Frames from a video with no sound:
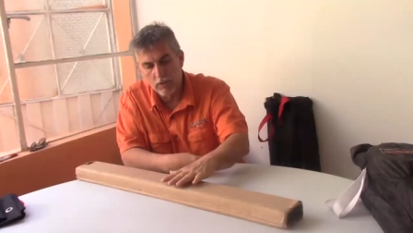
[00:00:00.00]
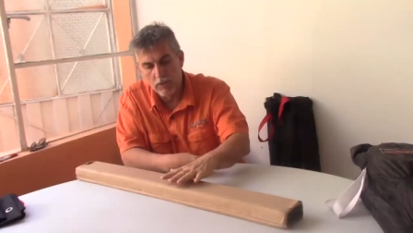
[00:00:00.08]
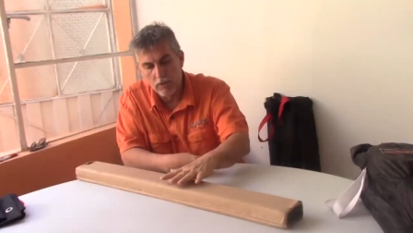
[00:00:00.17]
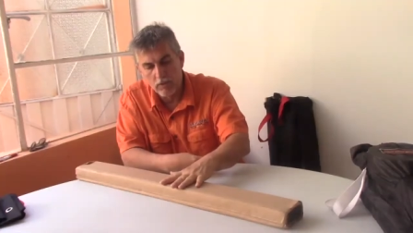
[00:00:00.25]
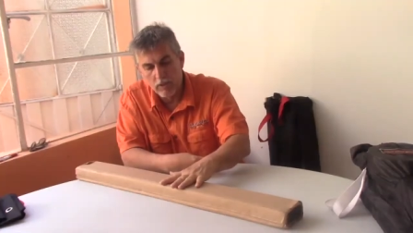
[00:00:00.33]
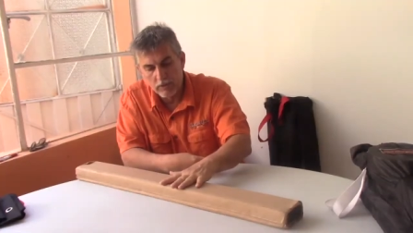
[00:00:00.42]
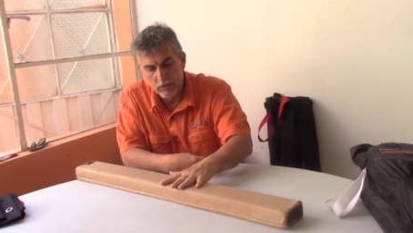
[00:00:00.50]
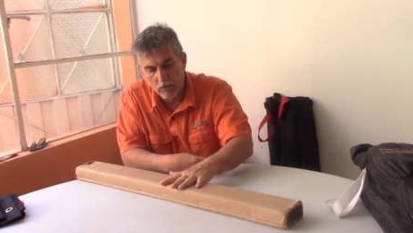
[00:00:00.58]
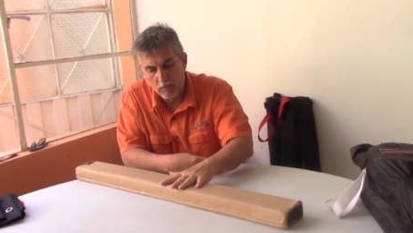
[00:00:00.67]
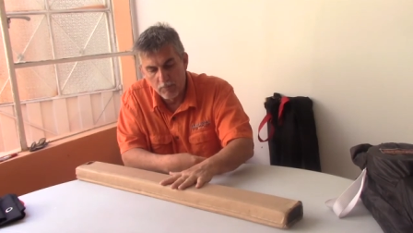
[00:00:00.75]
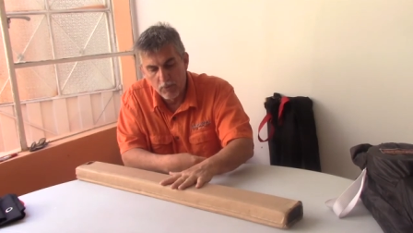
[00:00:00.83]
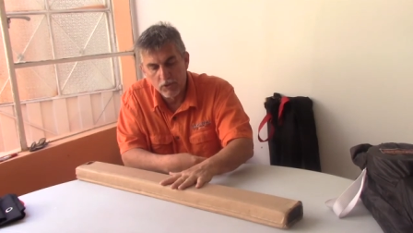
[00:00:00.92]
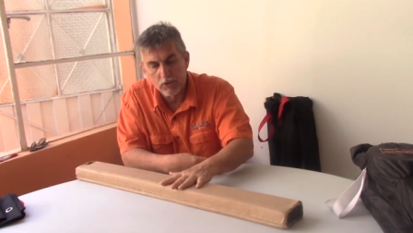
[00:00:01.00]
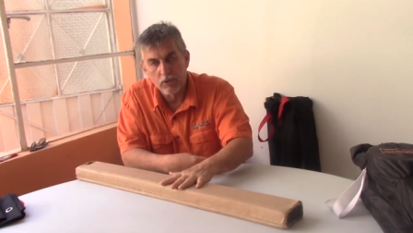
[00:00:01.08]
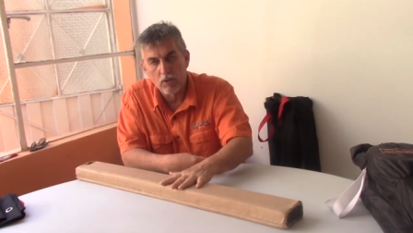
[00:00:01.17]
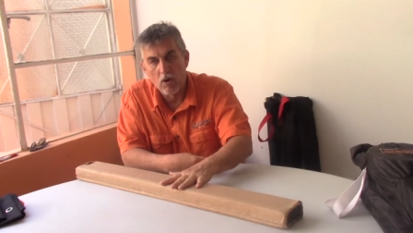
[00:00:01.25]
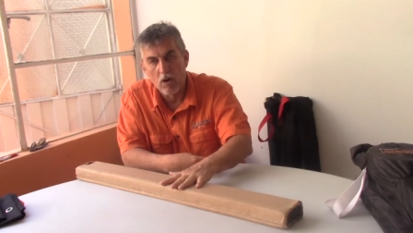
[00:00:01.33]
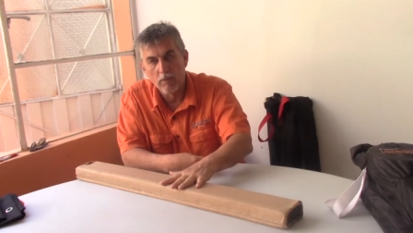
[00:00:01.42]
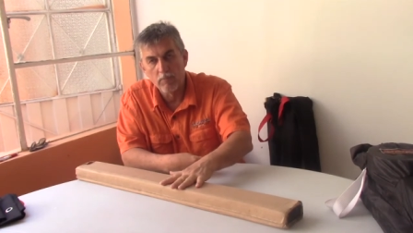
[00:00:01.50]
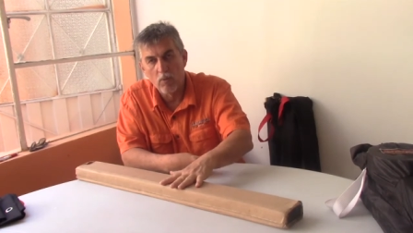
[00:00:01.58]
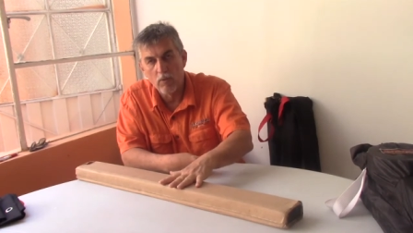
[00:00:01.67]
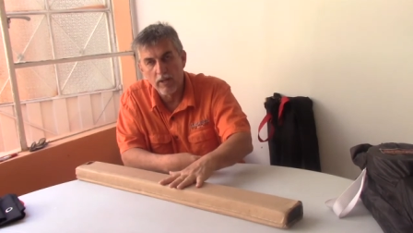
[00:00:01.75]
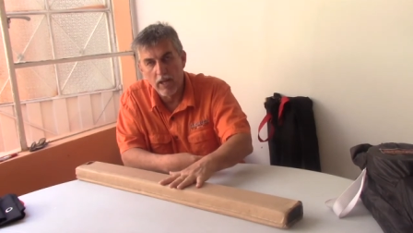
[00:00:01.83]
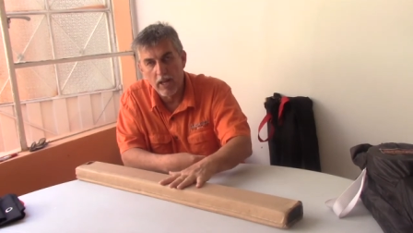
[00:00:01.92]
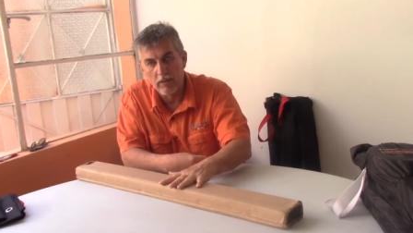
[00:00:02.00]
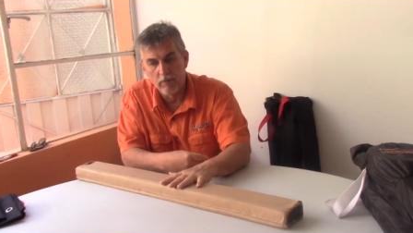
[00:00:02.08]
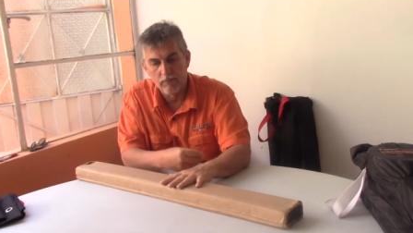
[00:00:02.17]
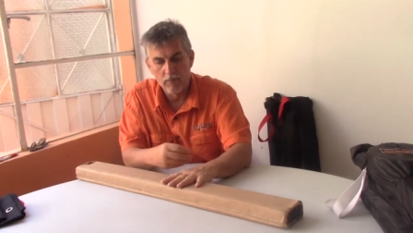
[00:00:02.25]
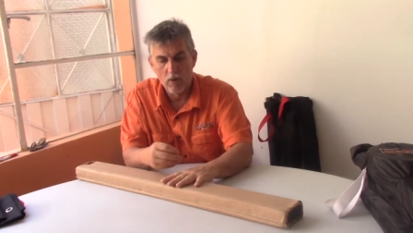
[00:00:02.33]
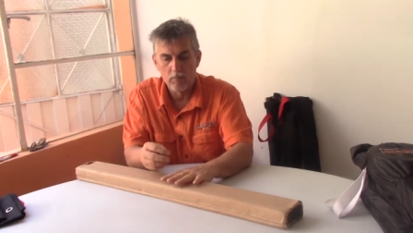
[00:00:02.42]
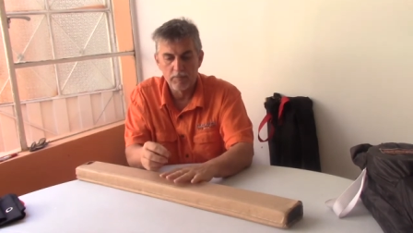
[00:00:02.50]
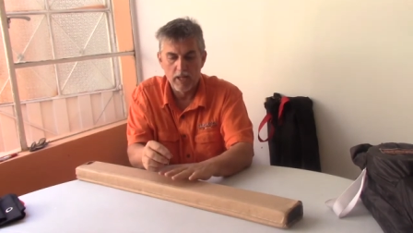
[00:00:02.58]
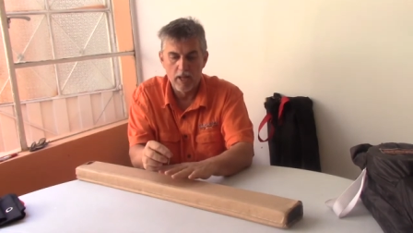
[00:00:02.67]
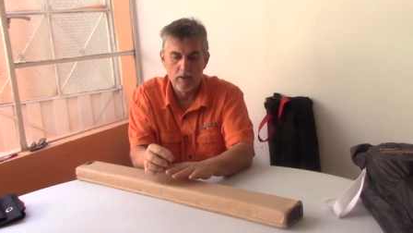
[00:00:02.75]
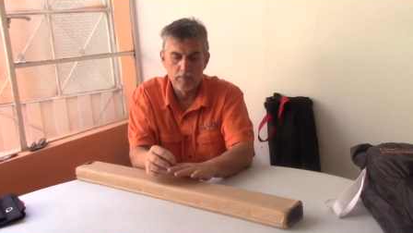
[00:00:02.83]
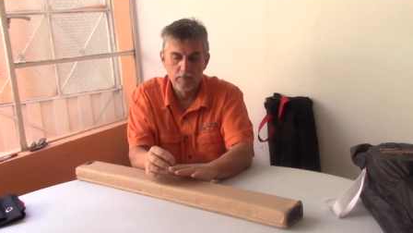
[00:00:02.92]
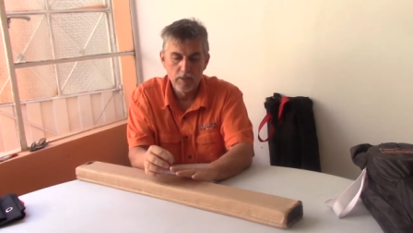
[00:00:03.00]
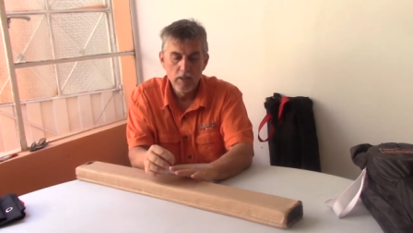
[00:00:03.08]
to do is going to push the cardboard and the foam down.